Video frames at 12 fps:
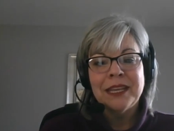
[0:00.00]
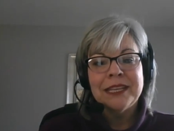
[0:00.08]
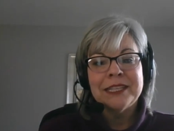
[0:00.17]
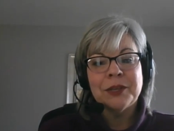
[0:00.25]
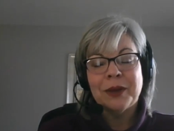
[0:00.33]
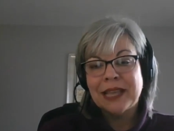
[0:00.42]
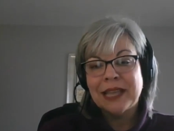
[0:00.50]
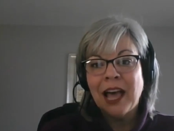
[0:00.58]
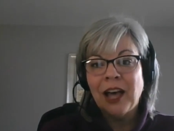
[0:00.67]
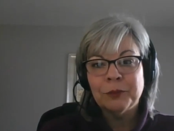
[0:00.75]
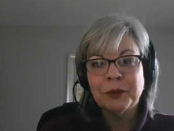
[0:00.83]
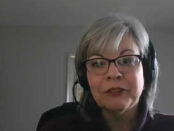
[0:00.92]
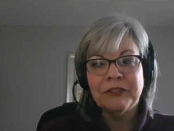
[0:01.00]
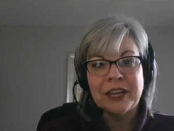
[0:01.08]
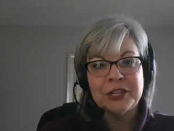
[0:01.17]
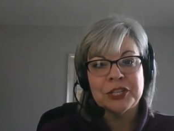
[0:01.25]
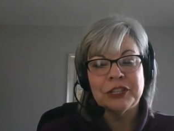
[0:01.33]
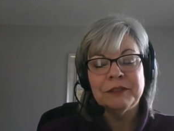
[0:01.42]
So, as a health
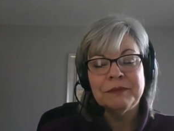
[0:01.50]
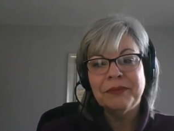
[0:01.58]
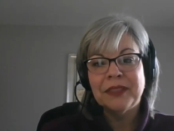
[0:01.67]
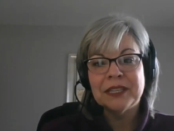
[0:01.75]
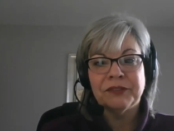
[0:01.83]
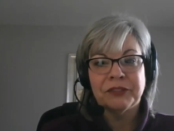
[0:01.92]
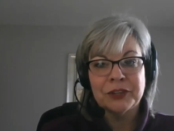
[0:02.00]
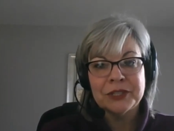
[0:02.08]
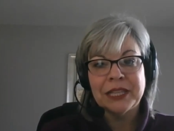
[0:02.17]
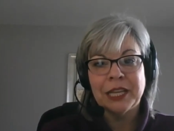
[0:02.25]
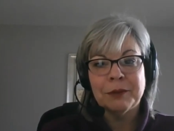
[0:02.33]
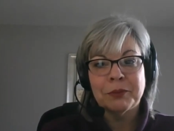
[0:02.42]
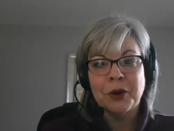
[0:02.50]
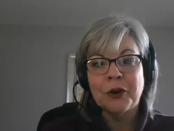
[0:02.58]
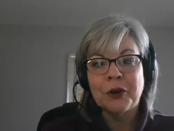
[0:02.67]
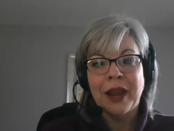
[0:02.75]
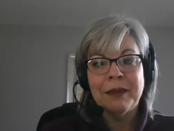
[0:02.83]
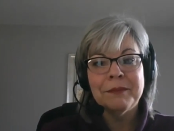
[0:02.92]
professional, this First Link
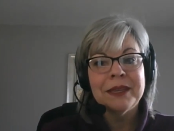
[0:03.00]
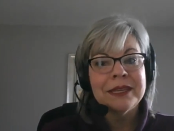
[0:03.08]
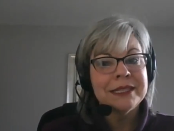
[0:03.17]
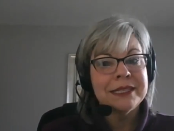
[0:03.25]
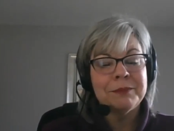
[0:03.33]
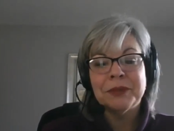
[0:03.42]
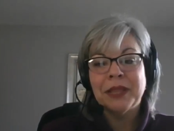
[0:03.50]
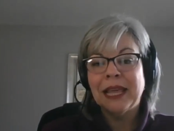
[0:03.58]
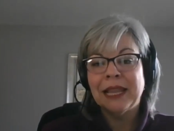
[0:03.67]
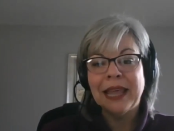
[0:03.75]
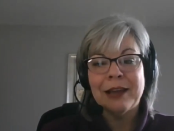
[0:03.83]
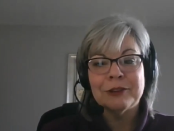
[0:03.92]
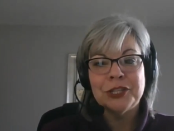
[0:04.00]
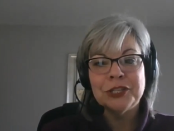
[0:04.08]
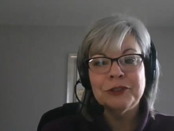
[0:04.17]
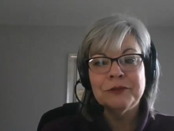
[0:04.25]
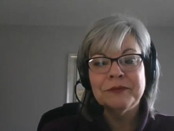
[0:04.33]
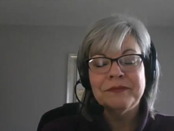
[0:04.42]
program simply allows
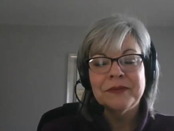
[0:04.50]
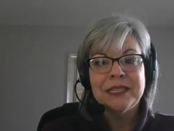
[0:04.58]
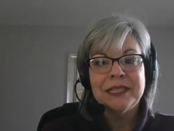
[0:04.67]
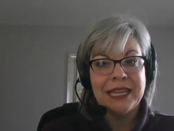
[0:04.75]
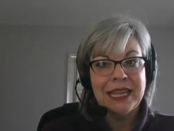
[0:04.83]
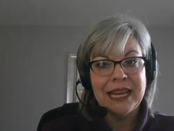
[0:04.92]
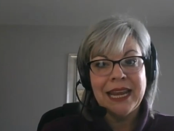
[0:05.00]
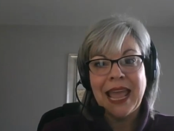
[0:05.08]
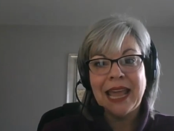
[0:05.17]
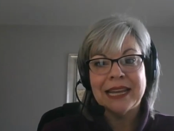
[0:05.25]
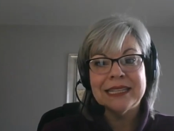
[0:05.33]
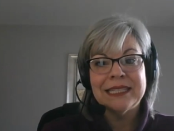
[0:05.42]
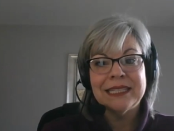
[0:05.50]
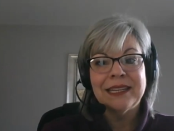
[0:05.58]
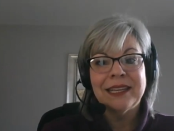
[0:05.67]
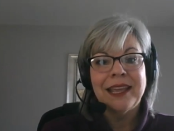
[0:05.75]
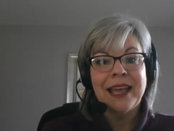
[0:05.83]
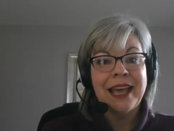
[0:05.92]
you to connect
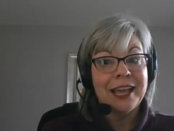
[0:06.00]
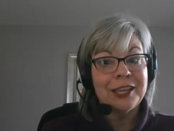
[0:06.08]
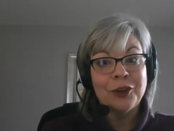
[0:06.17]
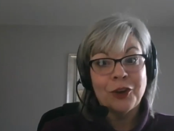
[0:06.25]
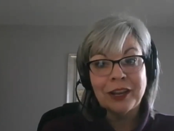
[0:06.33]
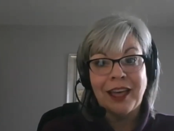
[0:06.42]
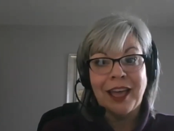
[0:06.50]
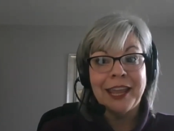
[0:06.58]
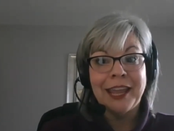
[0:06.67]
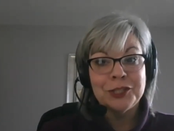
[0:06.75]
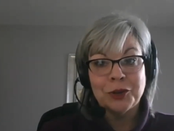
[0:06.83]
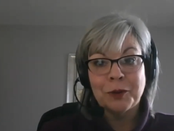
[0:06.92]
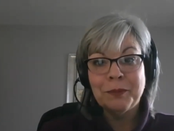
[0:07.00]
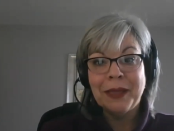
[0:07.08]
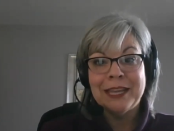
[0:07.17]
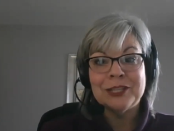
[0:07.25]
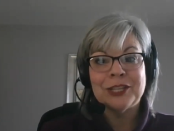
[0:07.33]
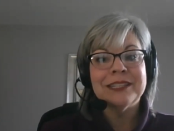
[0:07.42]
uh, your client, your
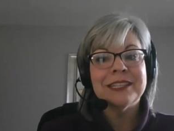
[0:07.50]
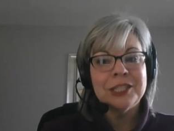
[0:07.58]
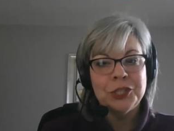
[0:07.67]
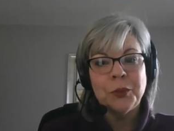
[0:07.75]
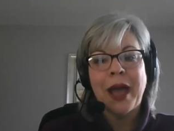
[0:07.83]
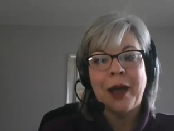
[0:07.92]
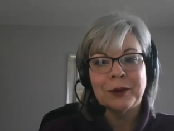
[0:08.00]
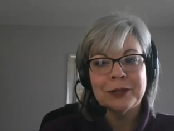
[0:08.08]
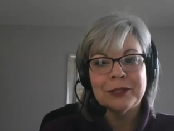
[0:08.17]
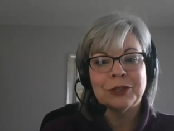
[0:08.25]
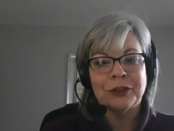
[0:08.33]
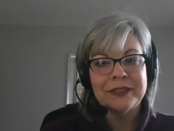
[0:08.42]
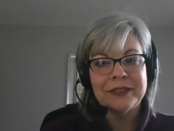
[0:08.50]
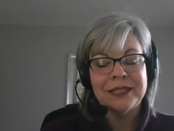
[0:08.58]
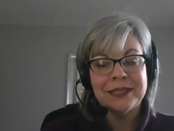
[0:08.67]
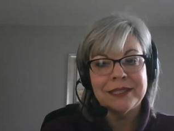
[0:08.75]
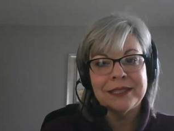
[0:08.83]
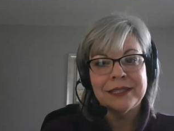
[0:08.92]
patient to our
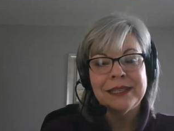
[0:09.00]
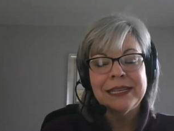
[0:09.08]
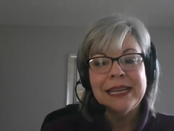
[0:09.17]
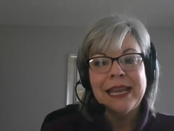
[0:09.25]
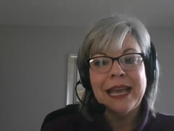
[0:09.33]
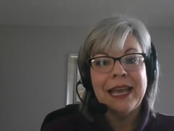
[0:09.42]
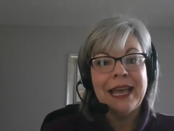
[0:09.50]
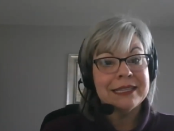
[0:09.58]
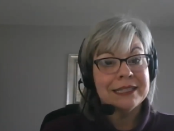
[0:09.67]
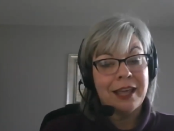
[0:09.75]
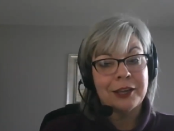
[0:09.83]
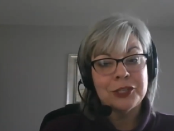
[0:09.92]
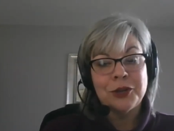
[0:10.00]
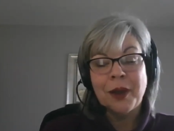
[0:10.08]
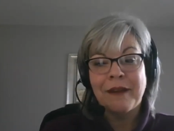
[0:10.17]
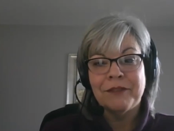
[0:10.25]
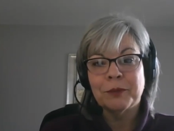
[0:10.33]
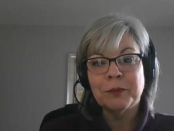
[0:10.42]
services, uh, mm-hmm. as long as you
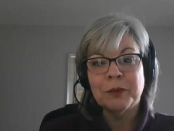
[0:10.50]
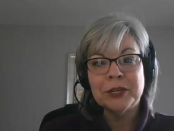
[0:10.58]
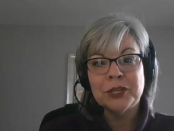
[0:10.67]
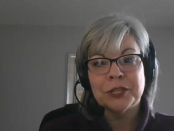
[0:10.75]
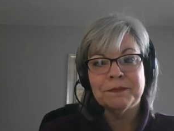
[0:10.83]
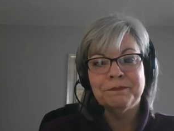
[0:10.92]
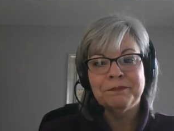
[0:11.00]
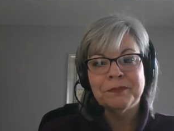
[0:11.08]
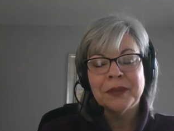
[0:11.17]
have their permission.